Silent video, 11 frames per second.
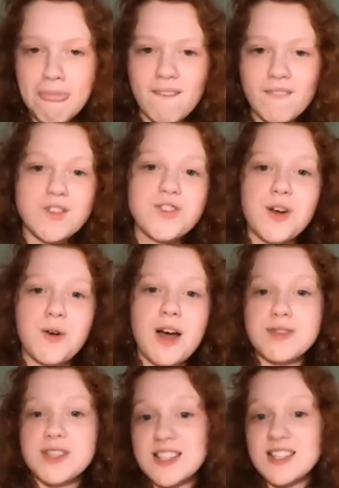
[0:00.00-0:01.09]
So I
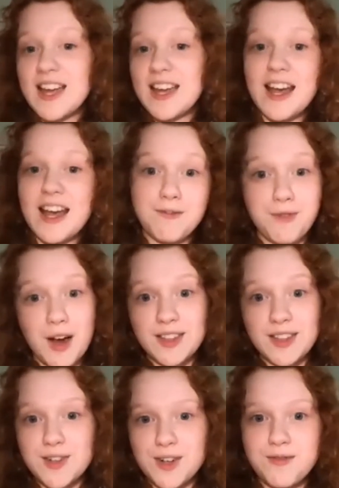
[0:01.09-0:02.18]
was excited. I'd finally
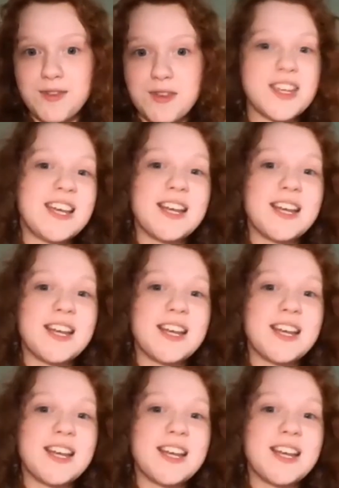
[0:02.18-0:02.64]
turned 15.